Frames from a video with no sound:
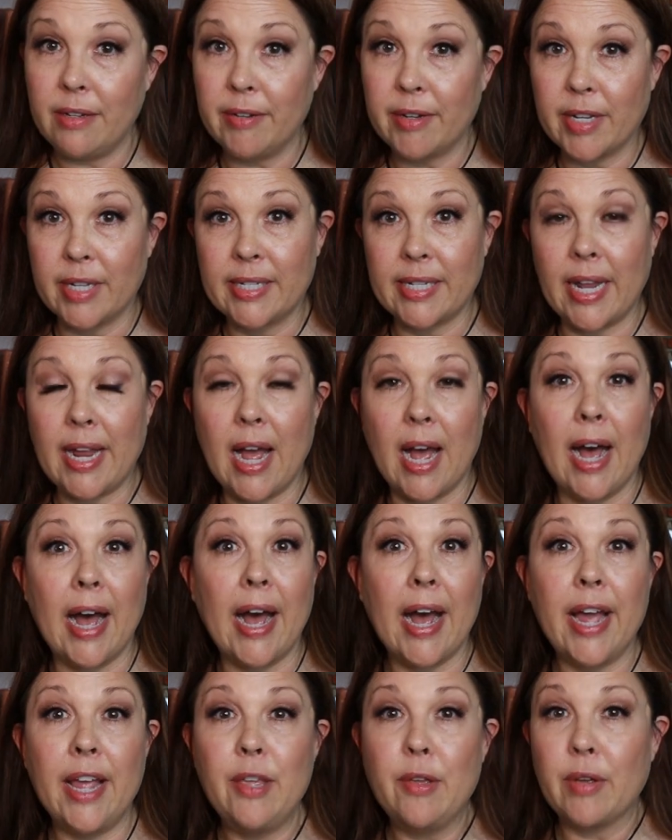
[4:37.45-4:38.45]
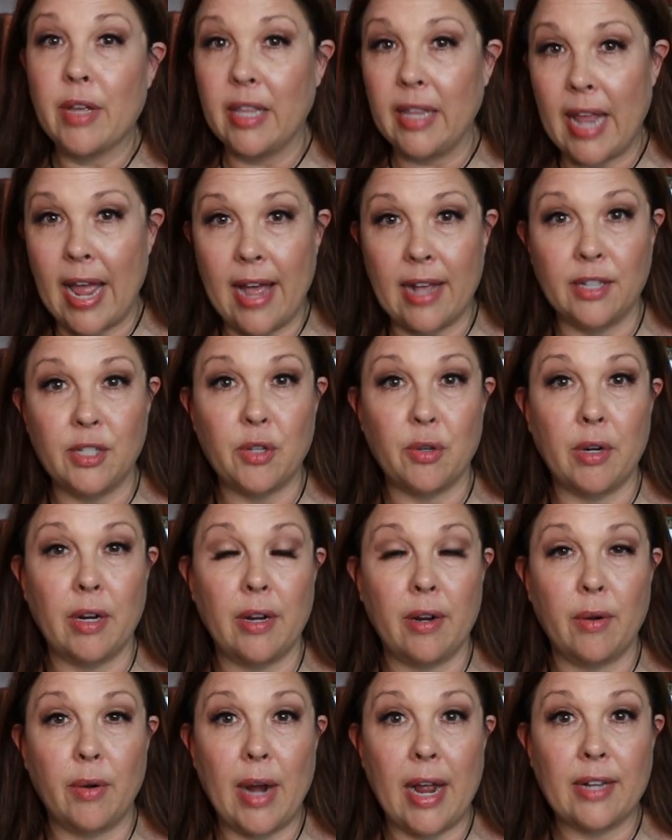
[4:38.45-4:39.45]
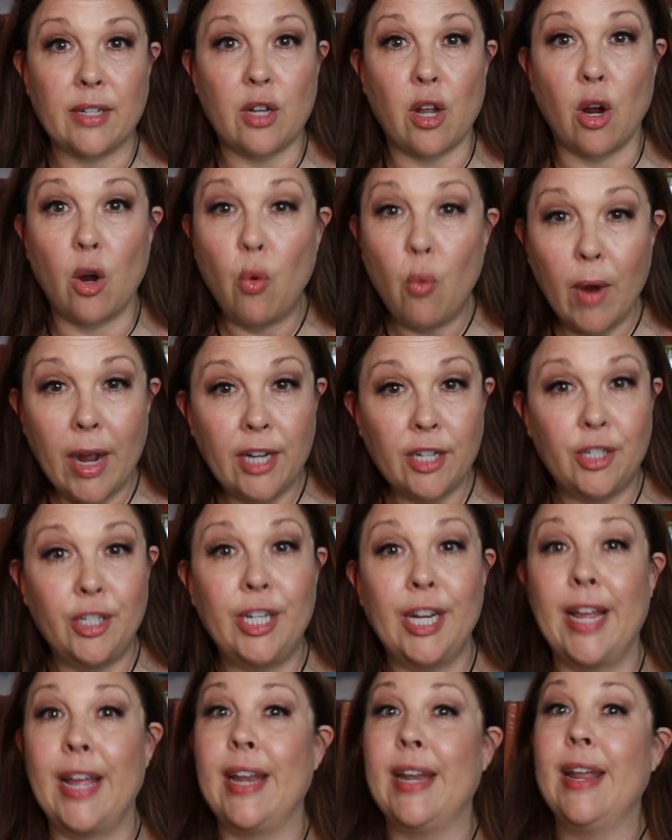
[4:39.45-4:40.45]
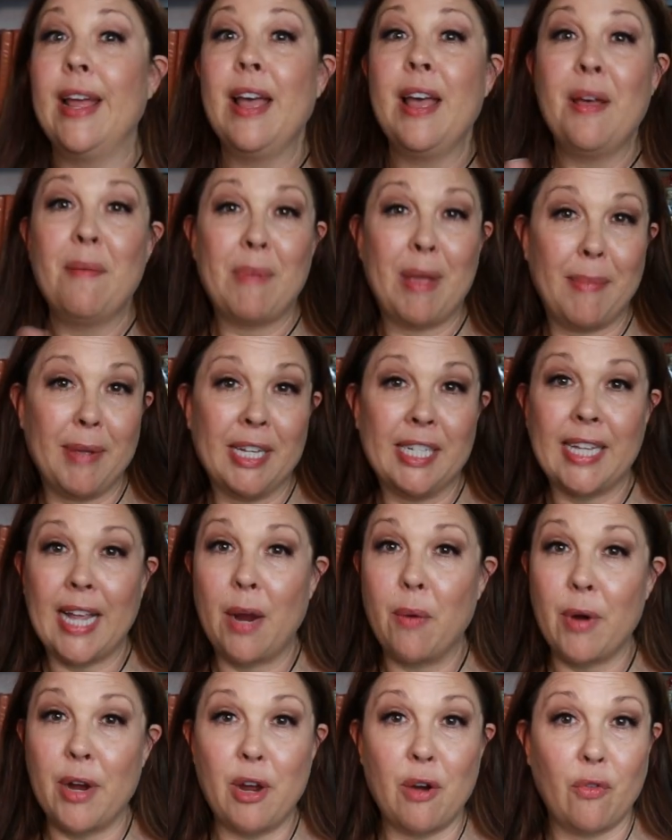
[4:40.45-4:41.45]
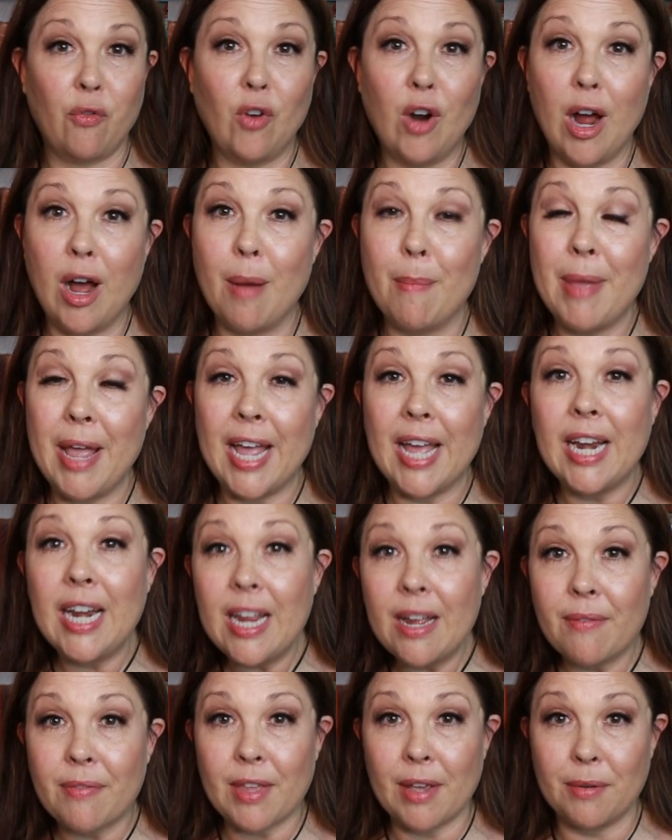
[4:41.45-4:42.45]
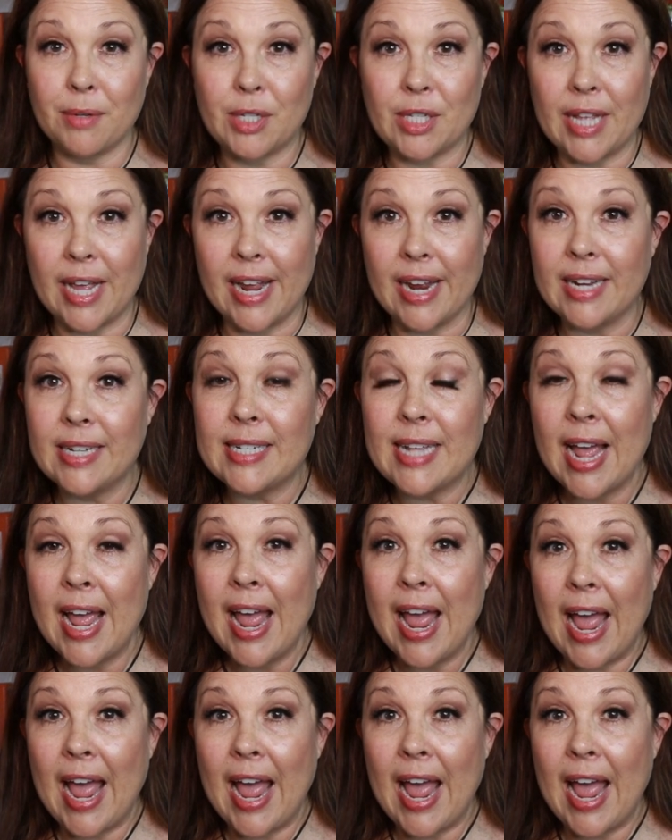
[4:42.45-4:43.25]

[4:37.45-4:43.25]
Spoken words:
You can say hi, you can answer or ask a question, maybe say where you're from, any of those things.